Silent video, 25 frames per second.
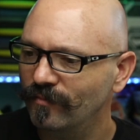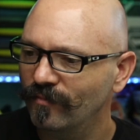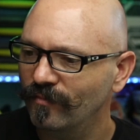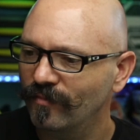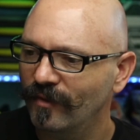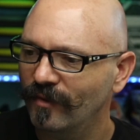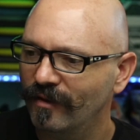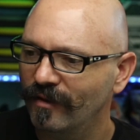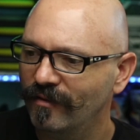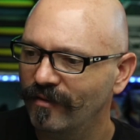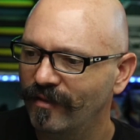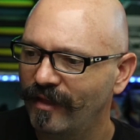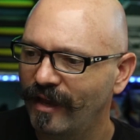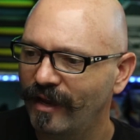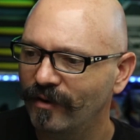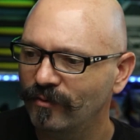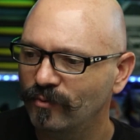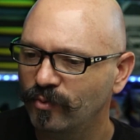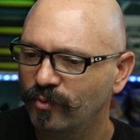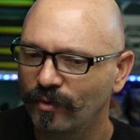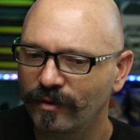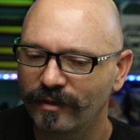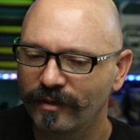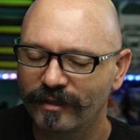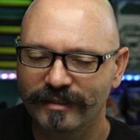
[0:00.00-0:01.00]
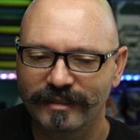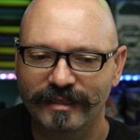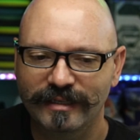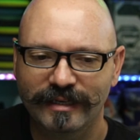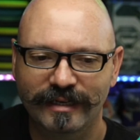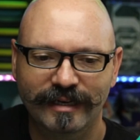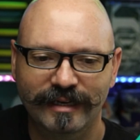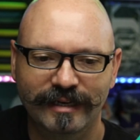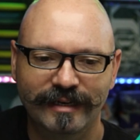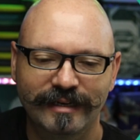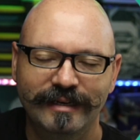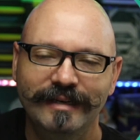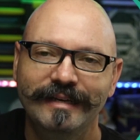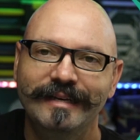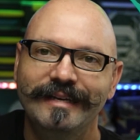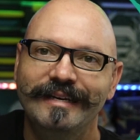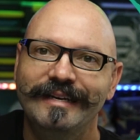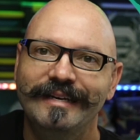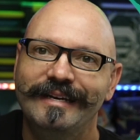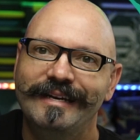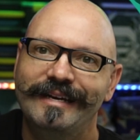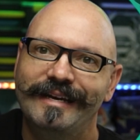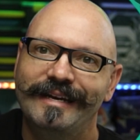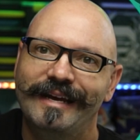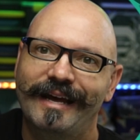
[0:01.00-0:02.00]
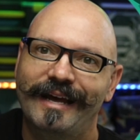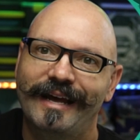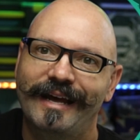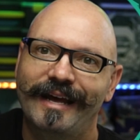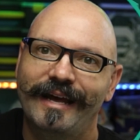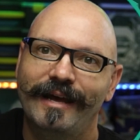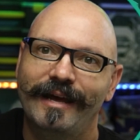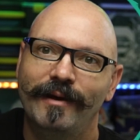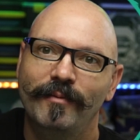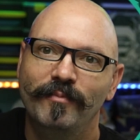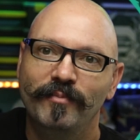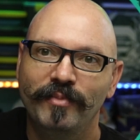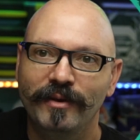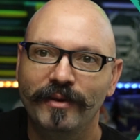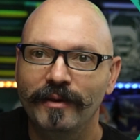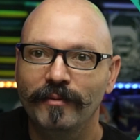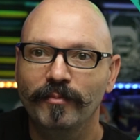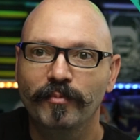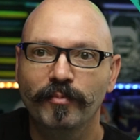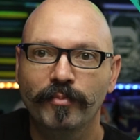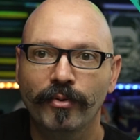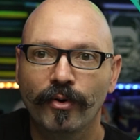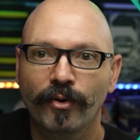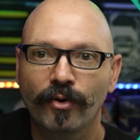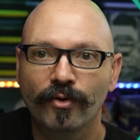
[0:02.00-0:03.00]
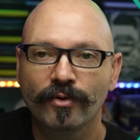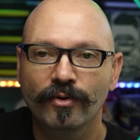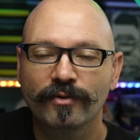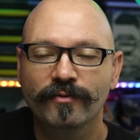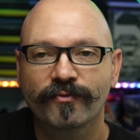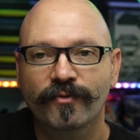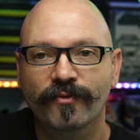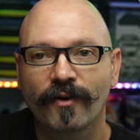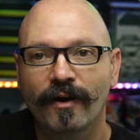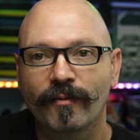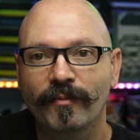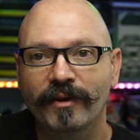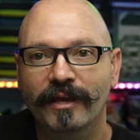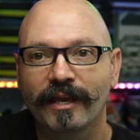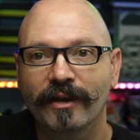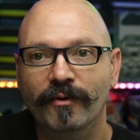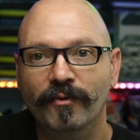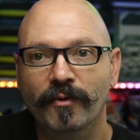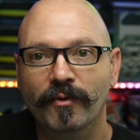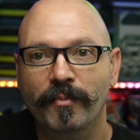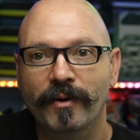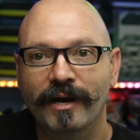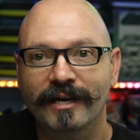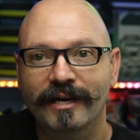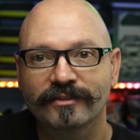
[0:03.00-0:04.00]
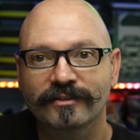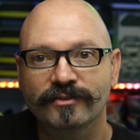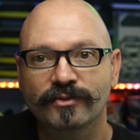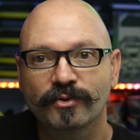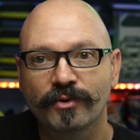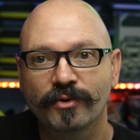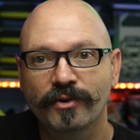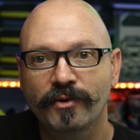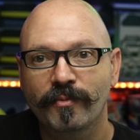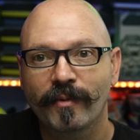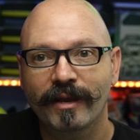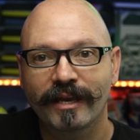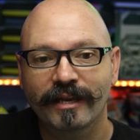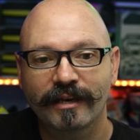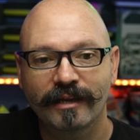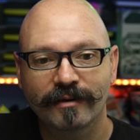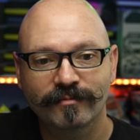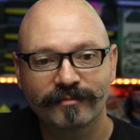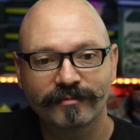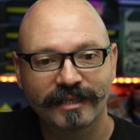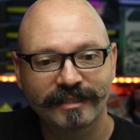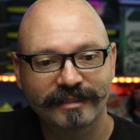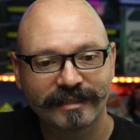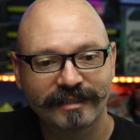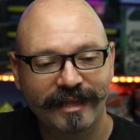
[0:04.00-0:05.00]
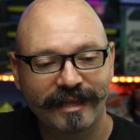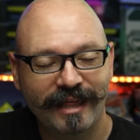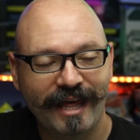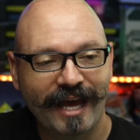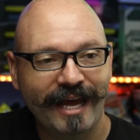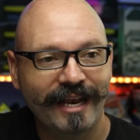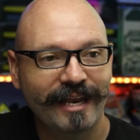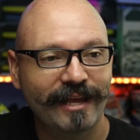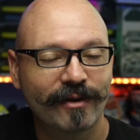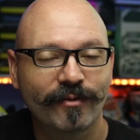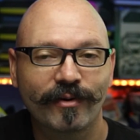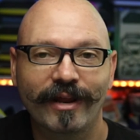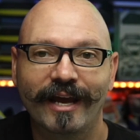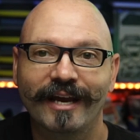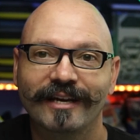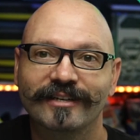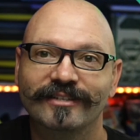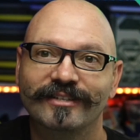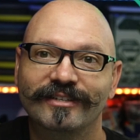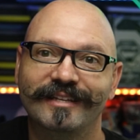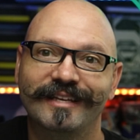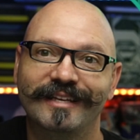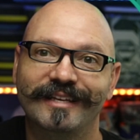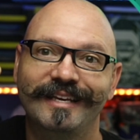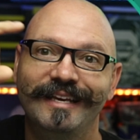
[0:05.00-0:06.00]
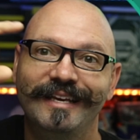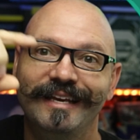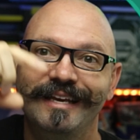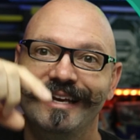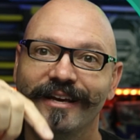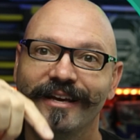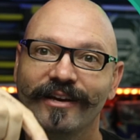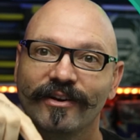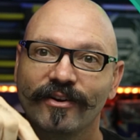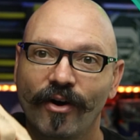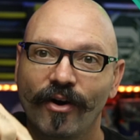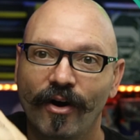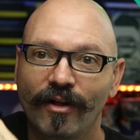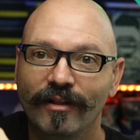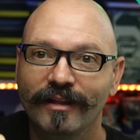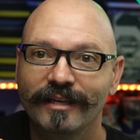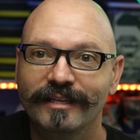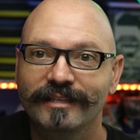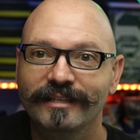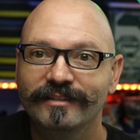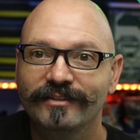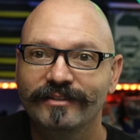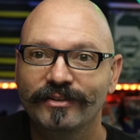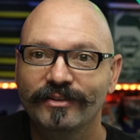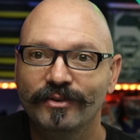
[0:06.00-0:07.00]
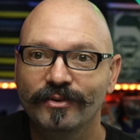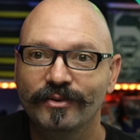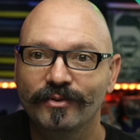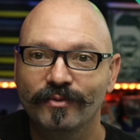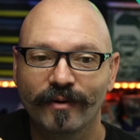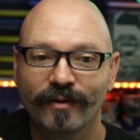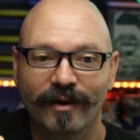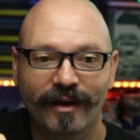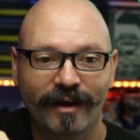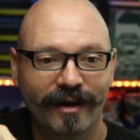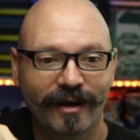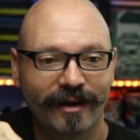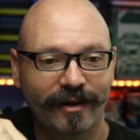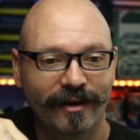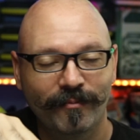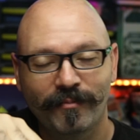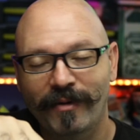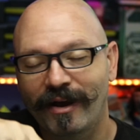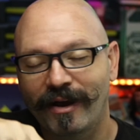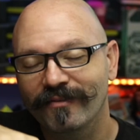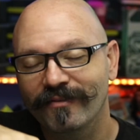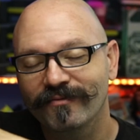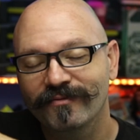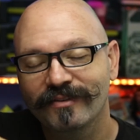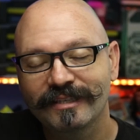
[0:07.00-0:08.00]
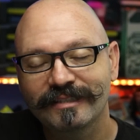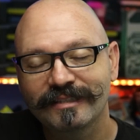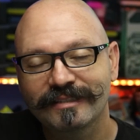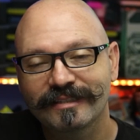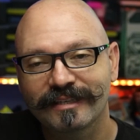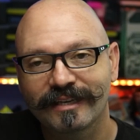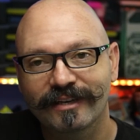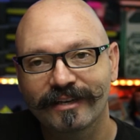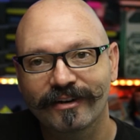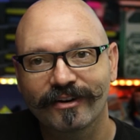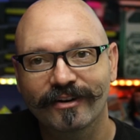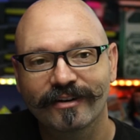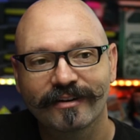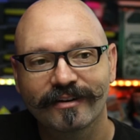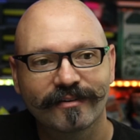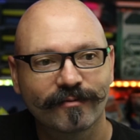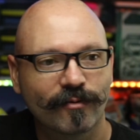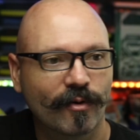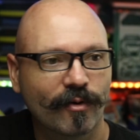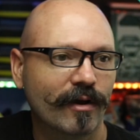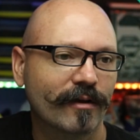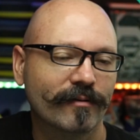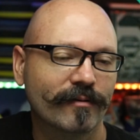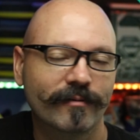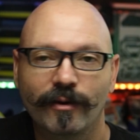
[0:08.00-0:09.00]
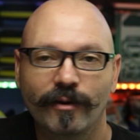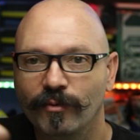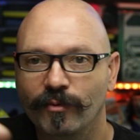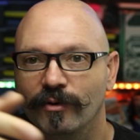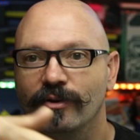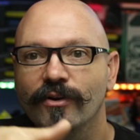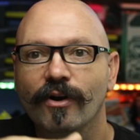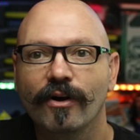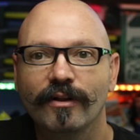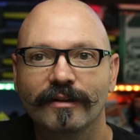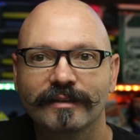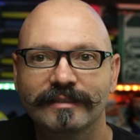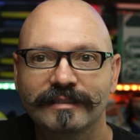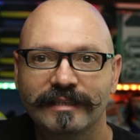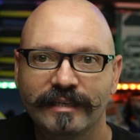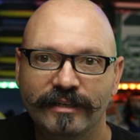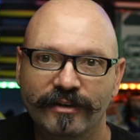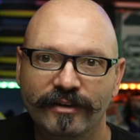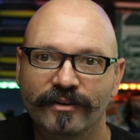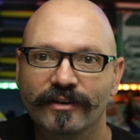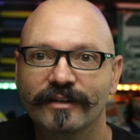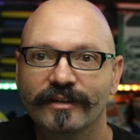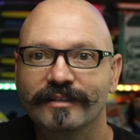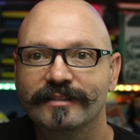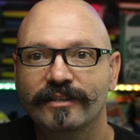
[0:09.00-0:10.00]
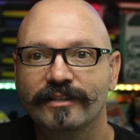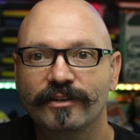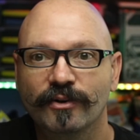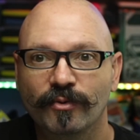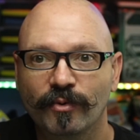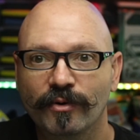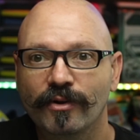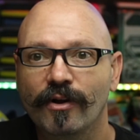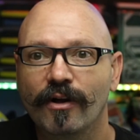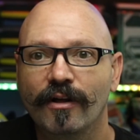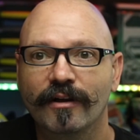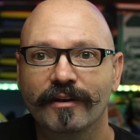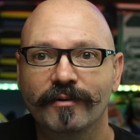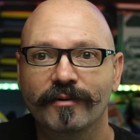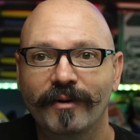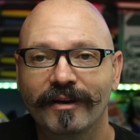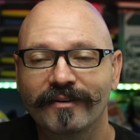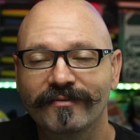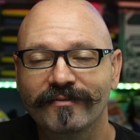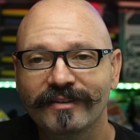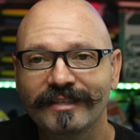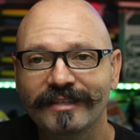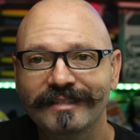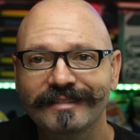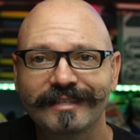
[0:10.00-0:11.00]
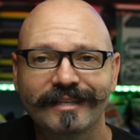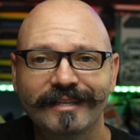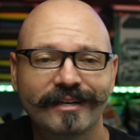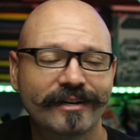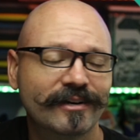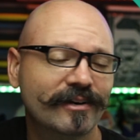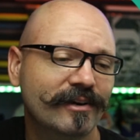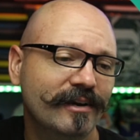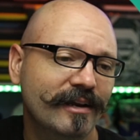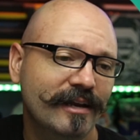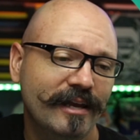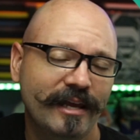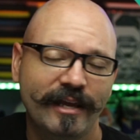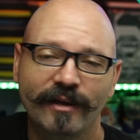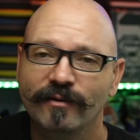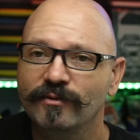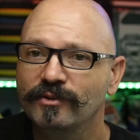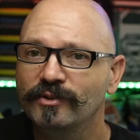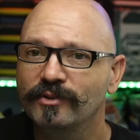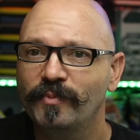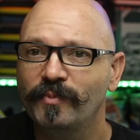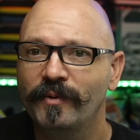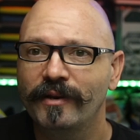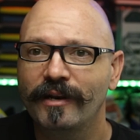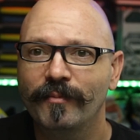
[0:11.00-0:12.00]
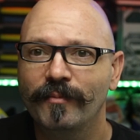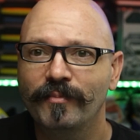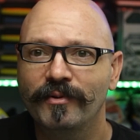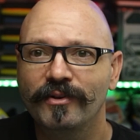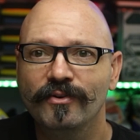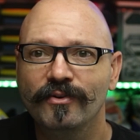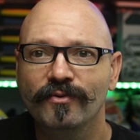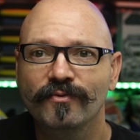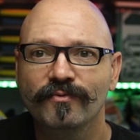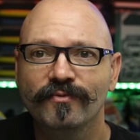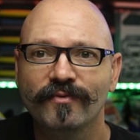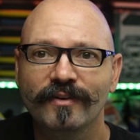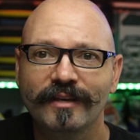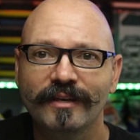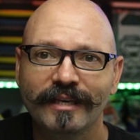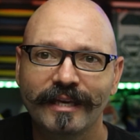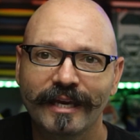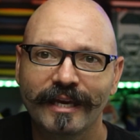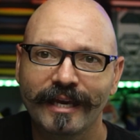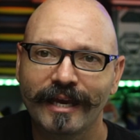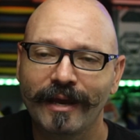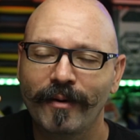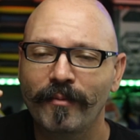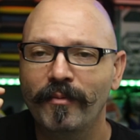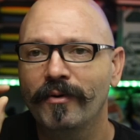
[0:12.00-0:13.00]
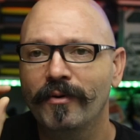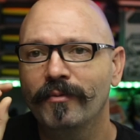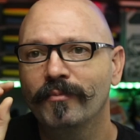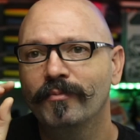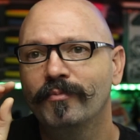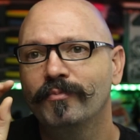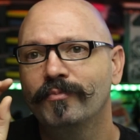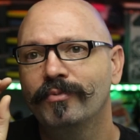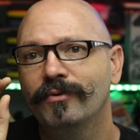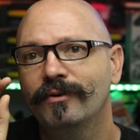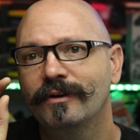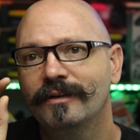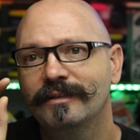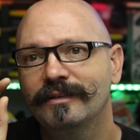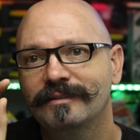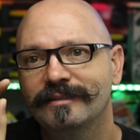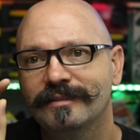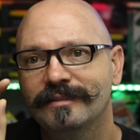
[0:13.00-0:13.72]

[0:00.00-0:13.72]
that would be pulled from a Git repository. You make an update to that, it would actually call into my vCenter. Well, it would call a sender. A sender would call into my vCenter. It would spin up a new VM and put